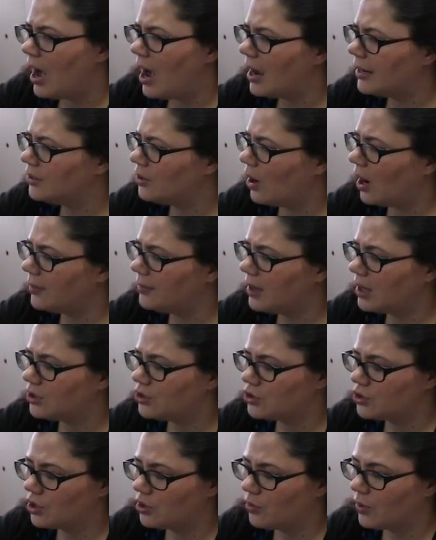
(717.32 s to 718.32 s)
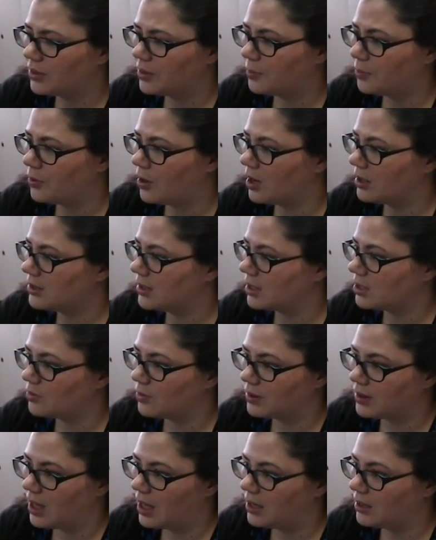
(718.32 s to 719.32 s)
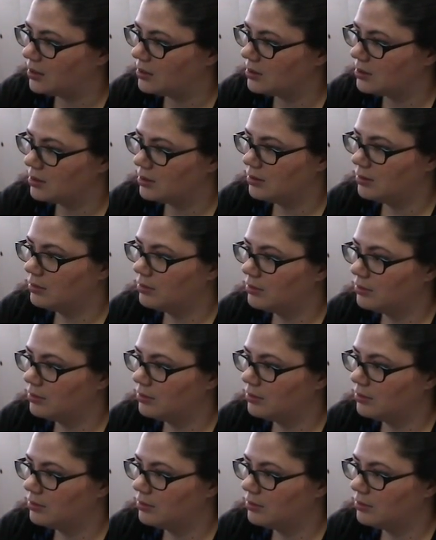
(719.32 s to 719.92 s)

You know, I'm not sure what the process with that is.